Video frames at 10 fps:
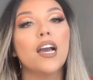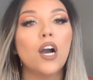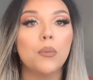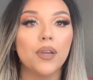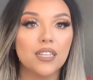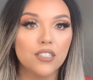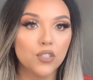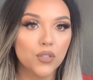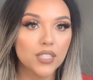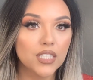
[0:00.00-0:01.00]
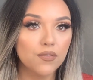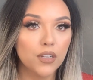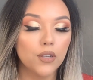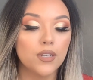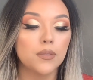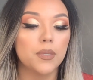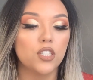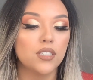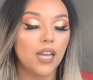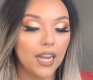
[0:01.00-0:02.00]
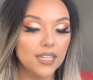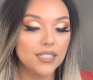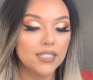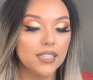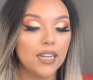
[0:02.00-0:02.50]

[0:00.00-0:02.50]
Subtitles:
I hope you guys enjoyed this video as much as I did.